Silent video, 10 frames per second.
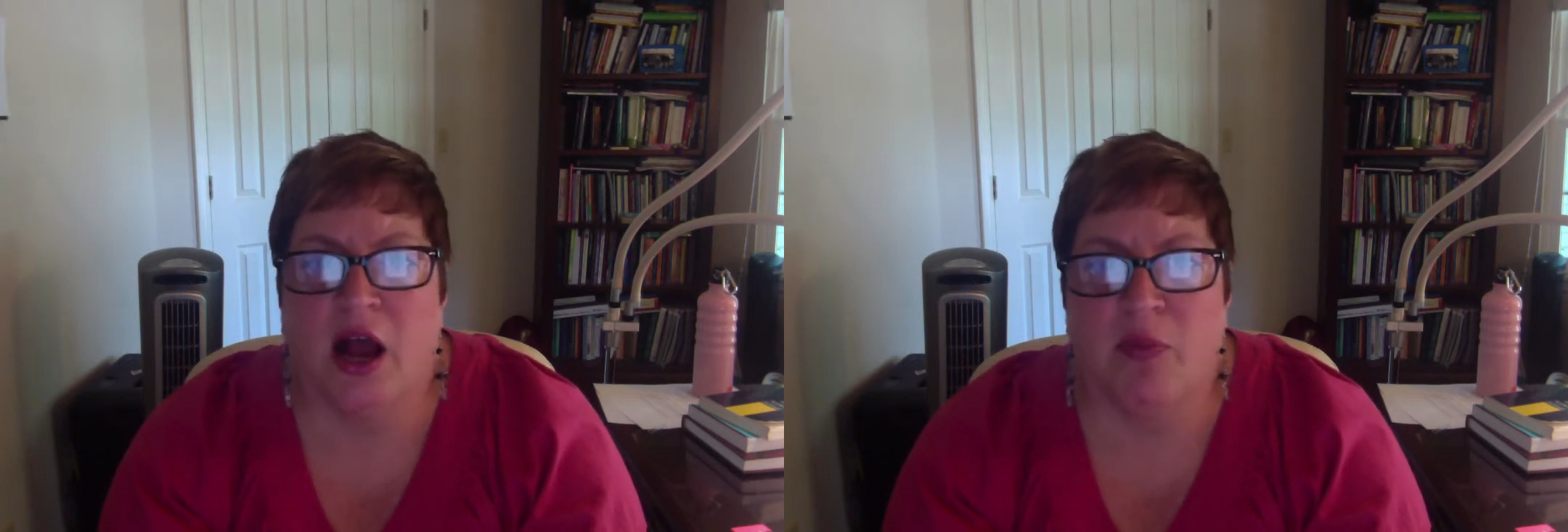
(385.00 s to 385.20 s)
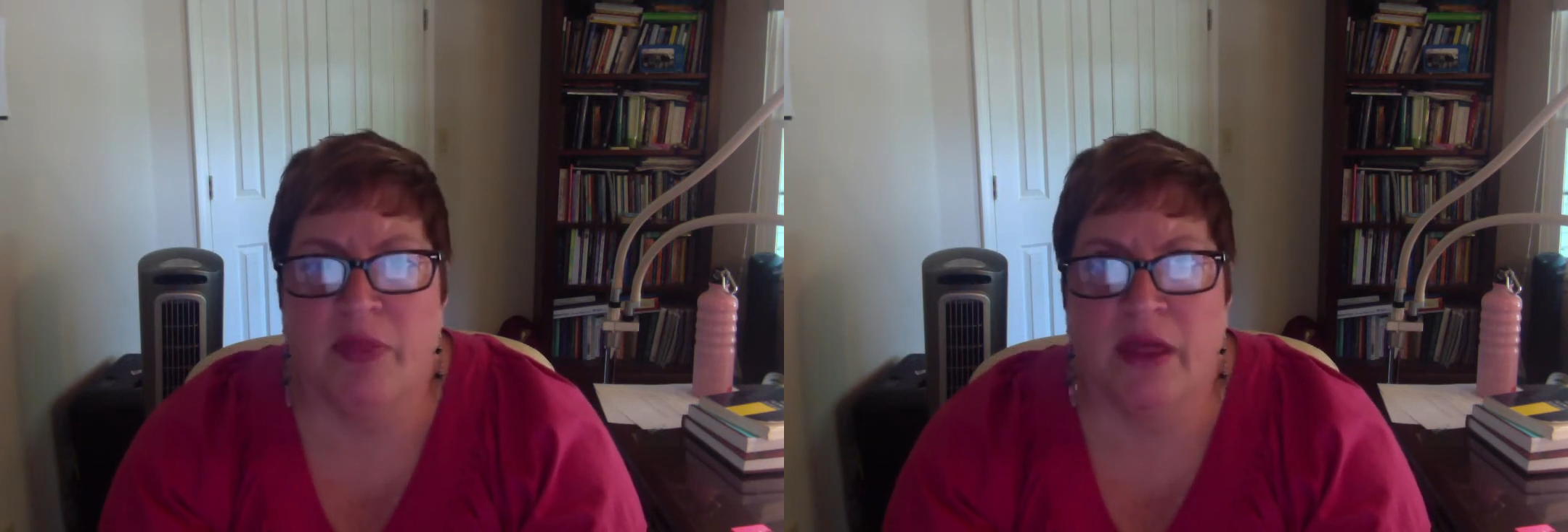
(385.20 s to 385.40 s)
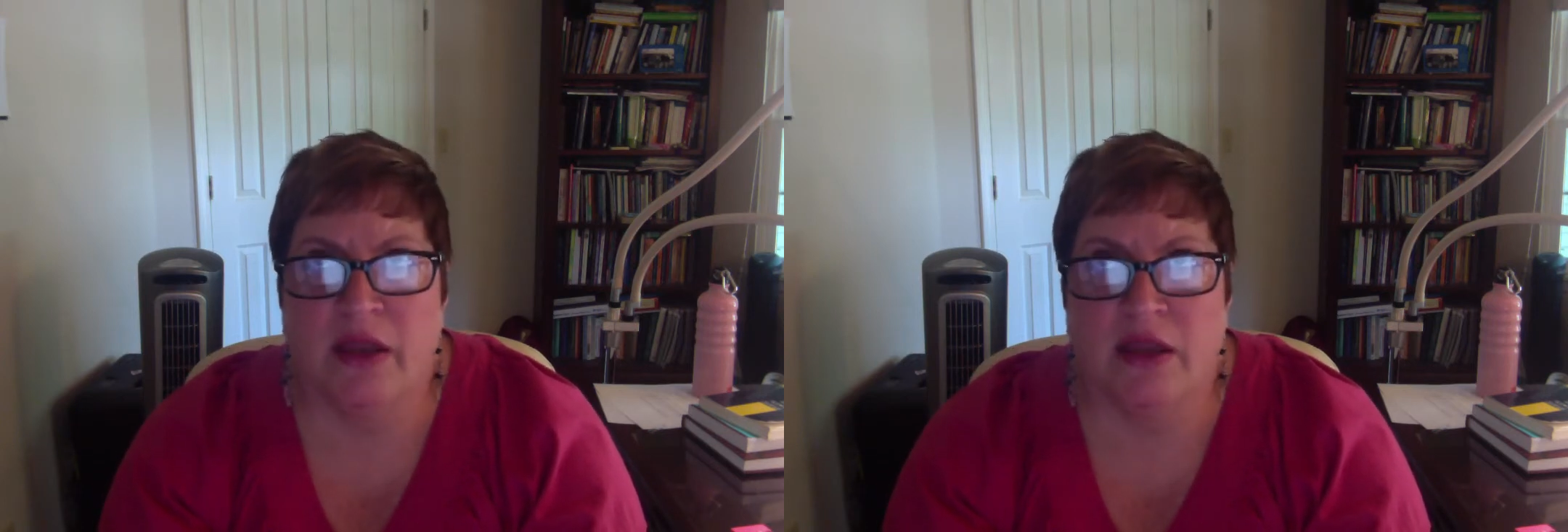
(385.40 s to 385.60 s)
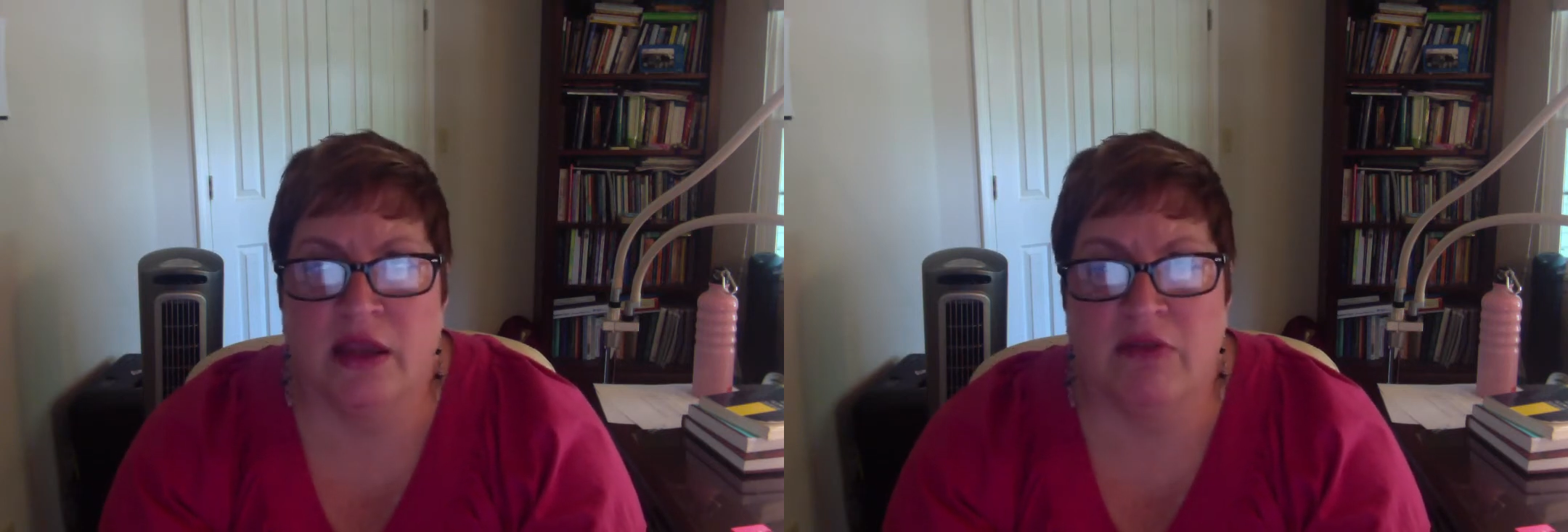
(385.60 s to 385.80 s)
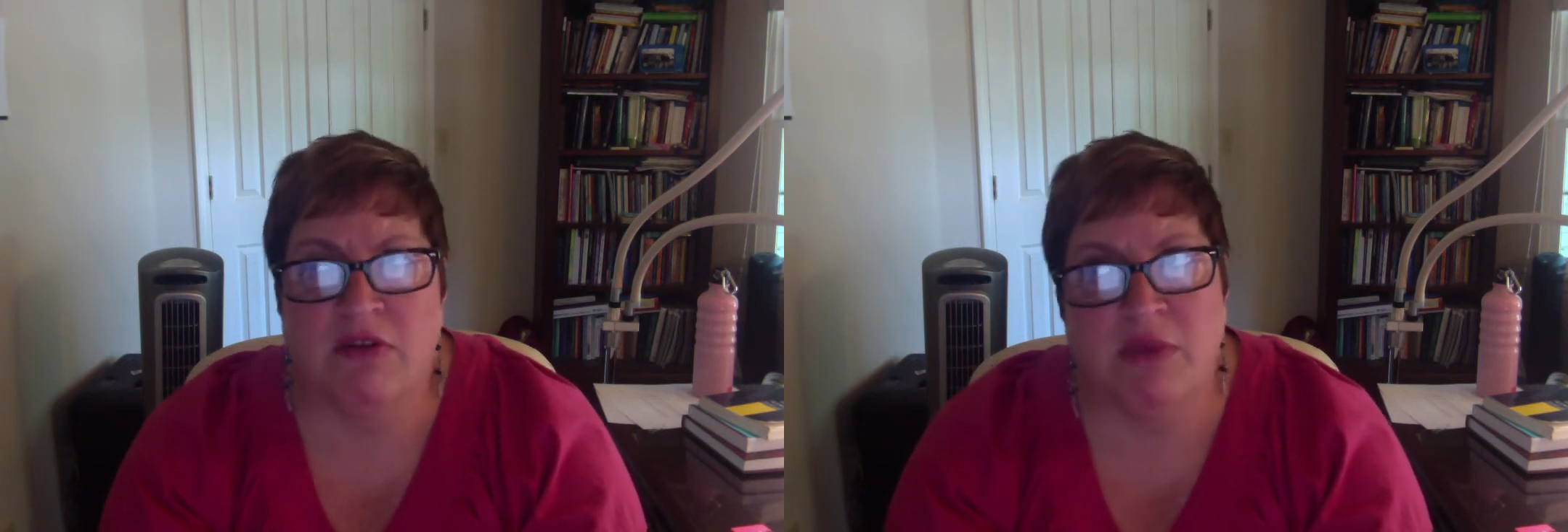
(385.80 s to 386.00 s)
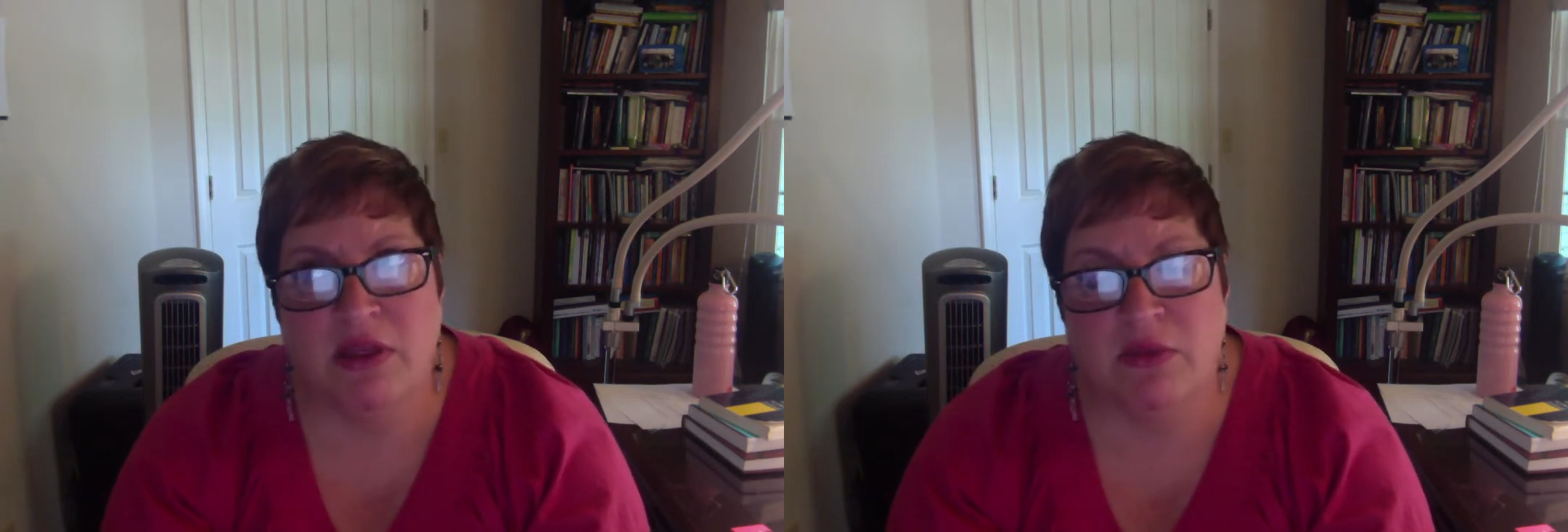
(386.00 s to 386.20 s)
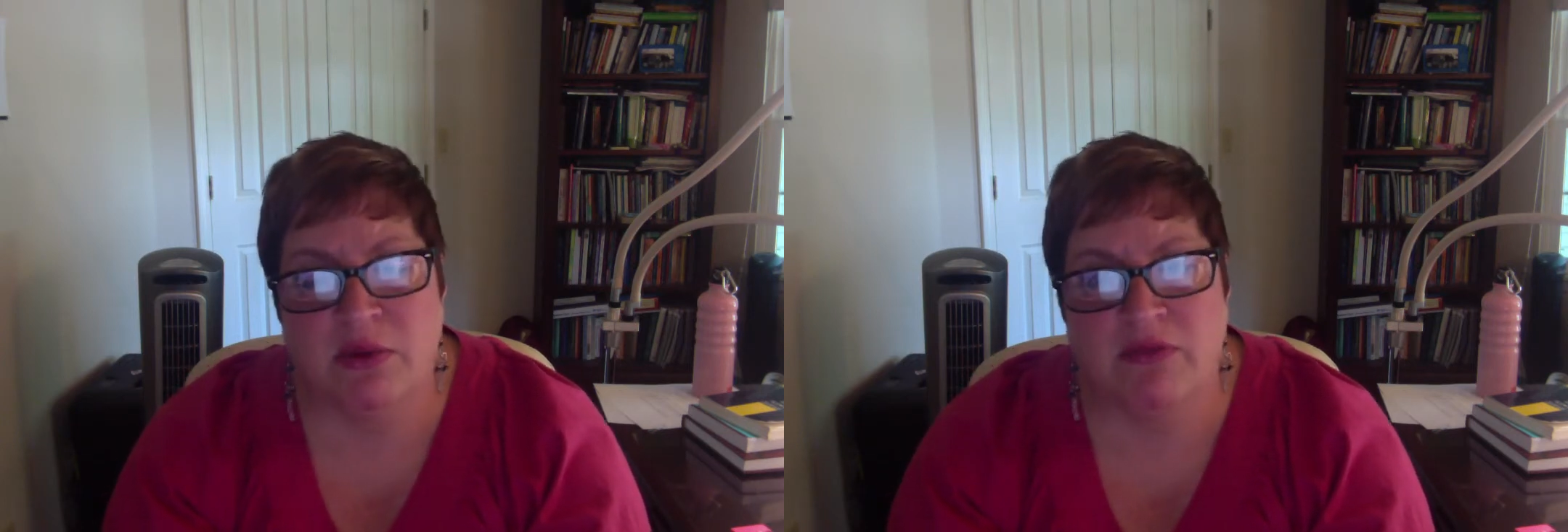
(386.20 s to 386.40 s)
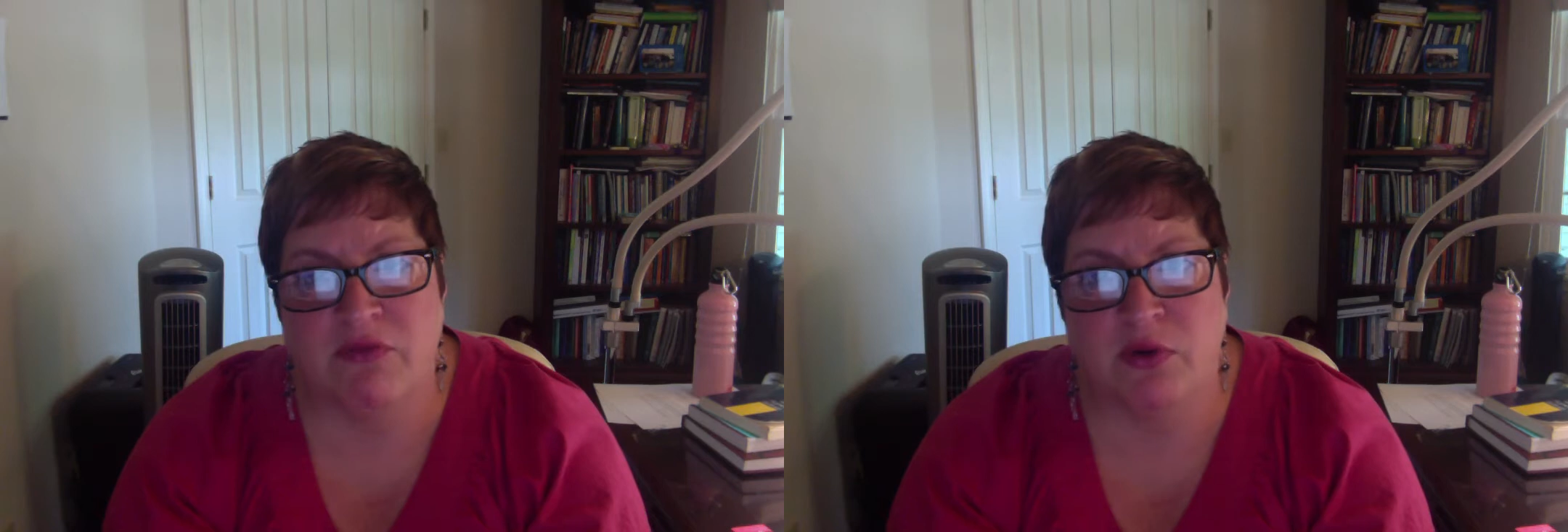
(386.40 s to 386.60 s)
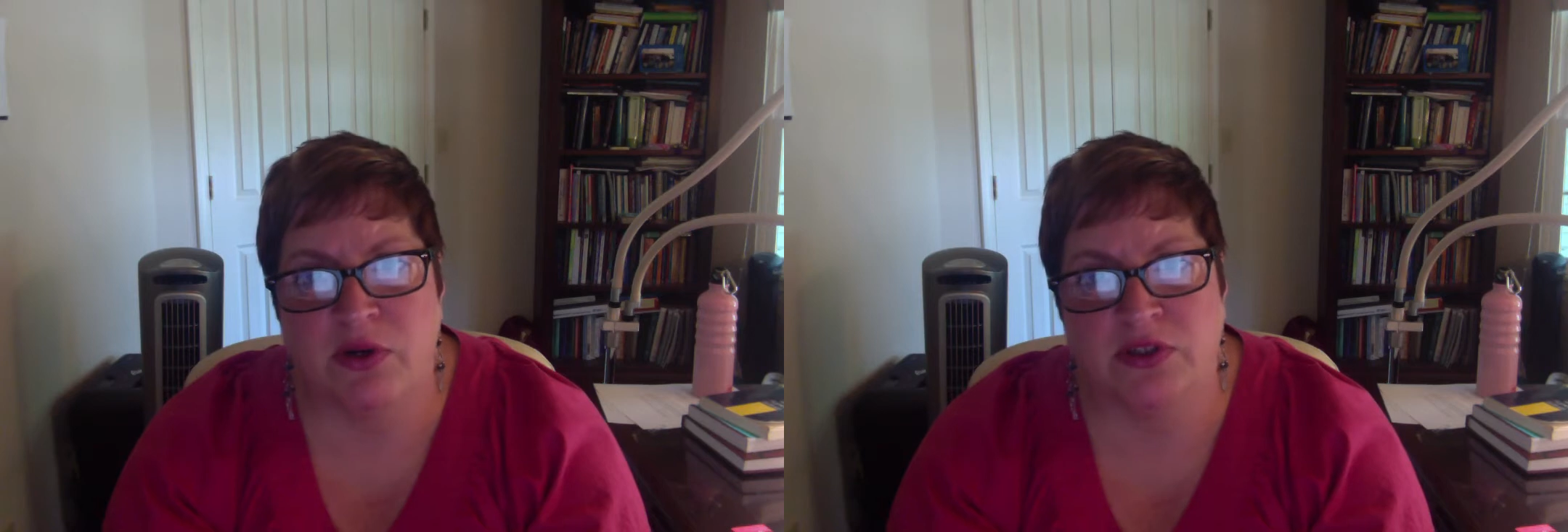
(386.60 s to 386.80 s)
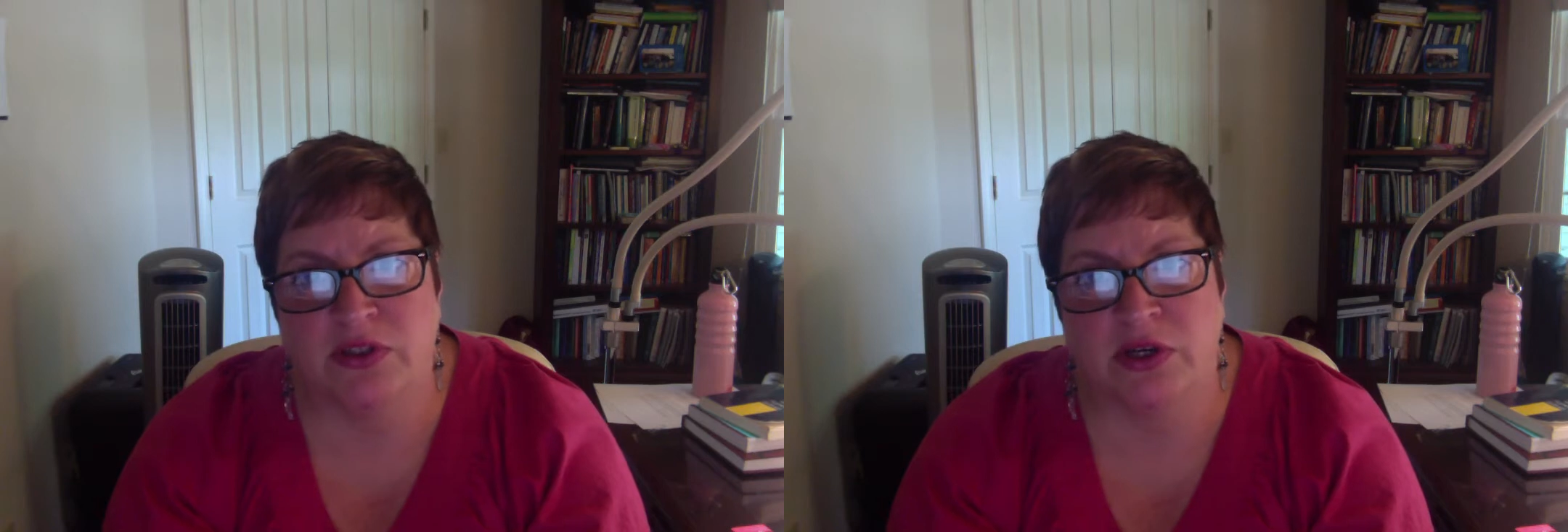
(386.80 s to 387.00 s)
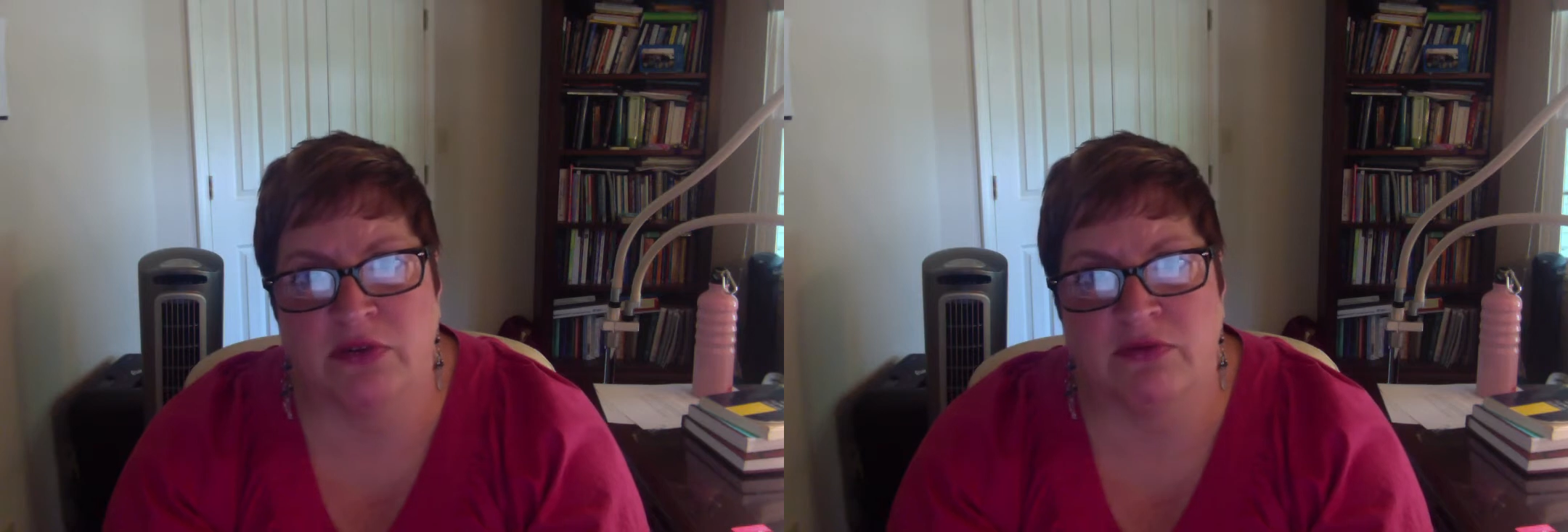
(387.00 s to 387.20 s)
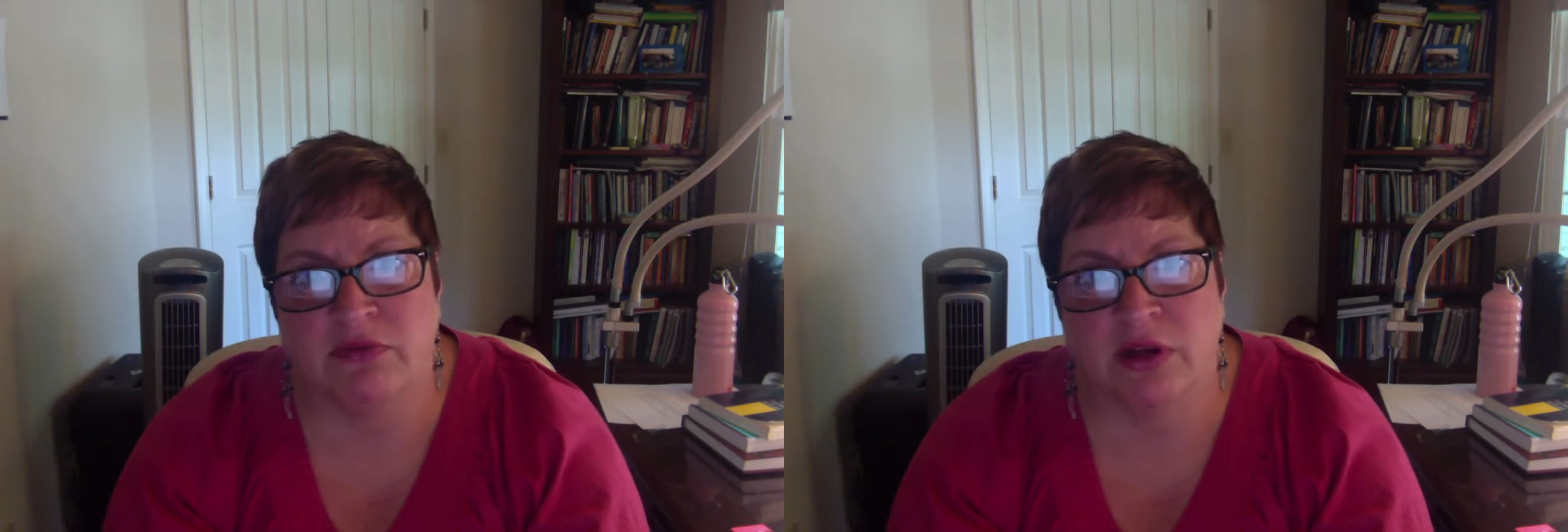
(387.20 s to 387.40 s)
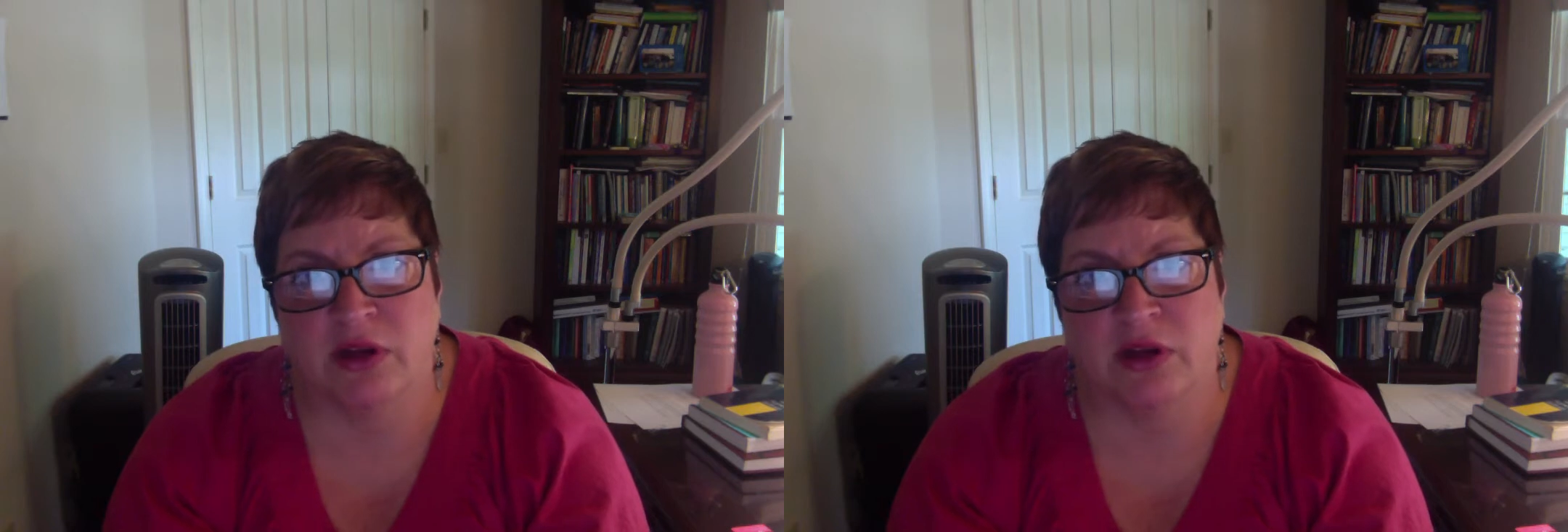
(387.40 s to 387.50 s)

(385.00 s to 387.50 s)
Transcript: then giving me the reinforcer of